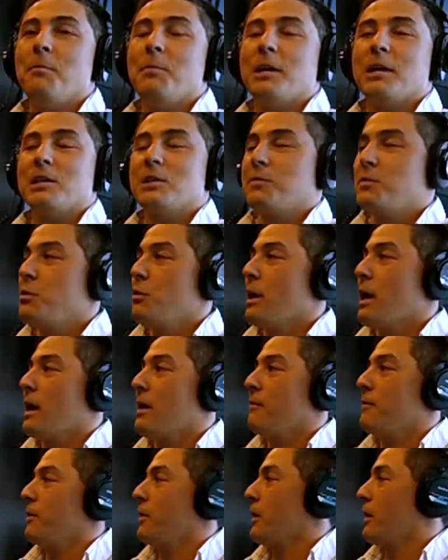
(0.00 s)
because if you
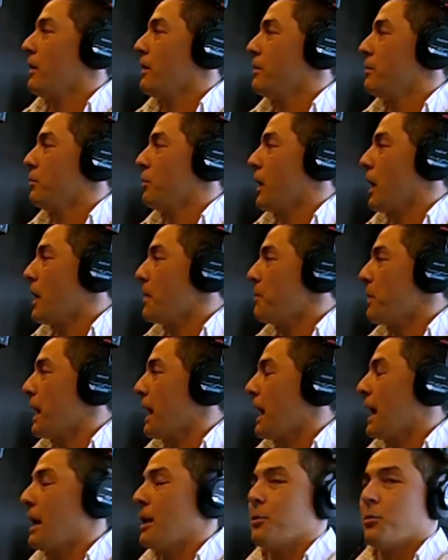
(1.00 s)
have an
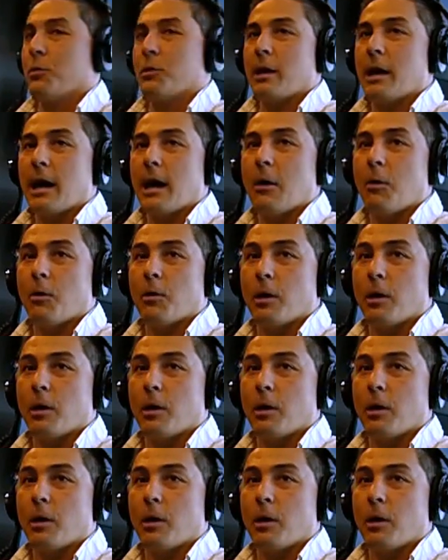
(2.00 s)
iPad or an